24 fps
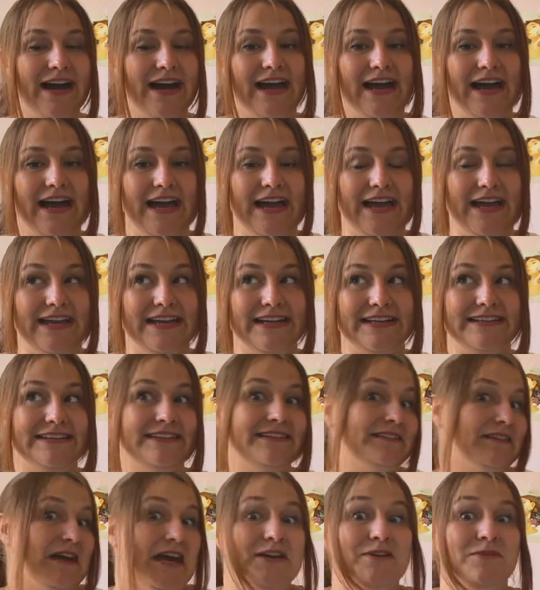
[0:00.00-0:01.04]

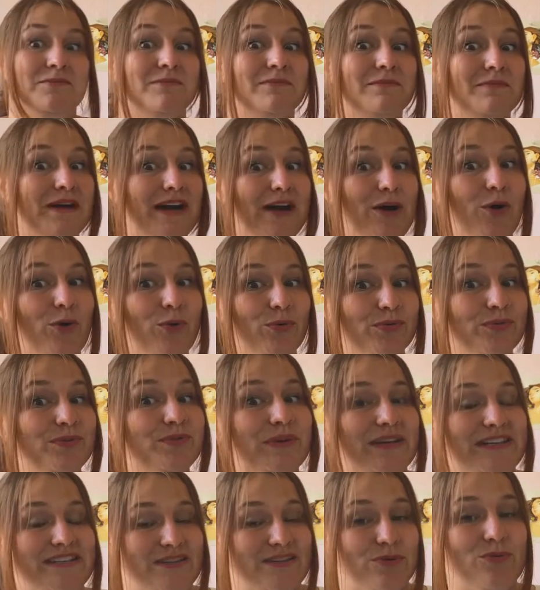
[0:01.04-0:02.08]
And I don't own
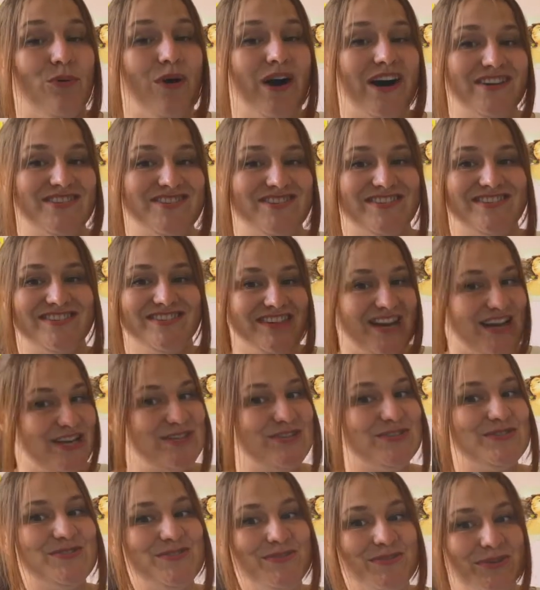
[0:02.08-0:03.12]
20 gouaches. I
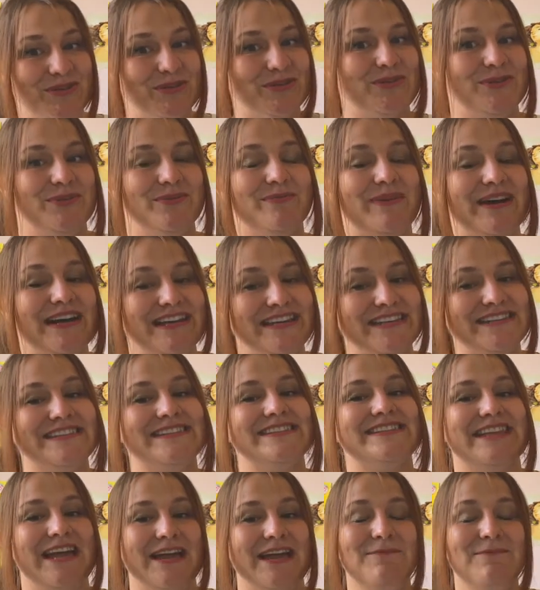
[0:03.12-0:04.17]
just do it on my
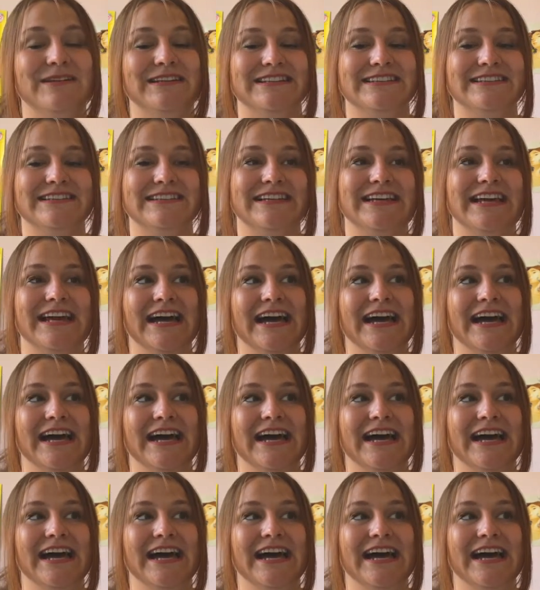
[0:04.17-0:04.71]
tablet.